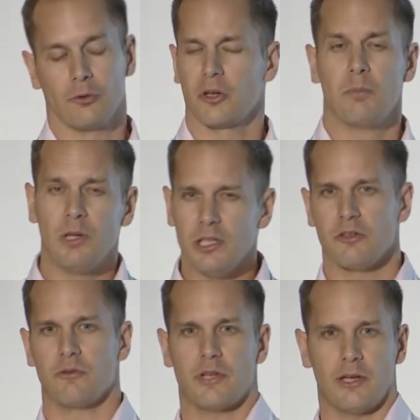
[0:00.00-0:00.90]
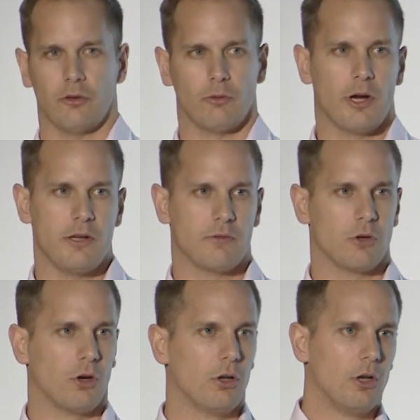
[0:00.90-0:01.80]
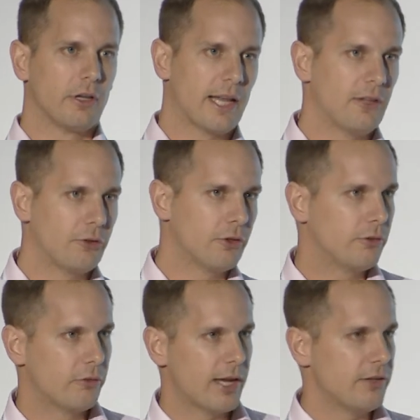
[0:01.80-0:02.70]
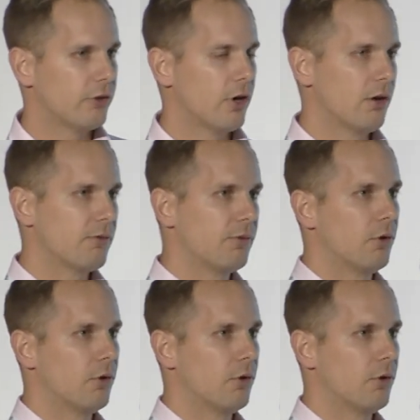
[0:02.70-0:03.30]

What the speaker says: And completely different data, right? You've got cancer data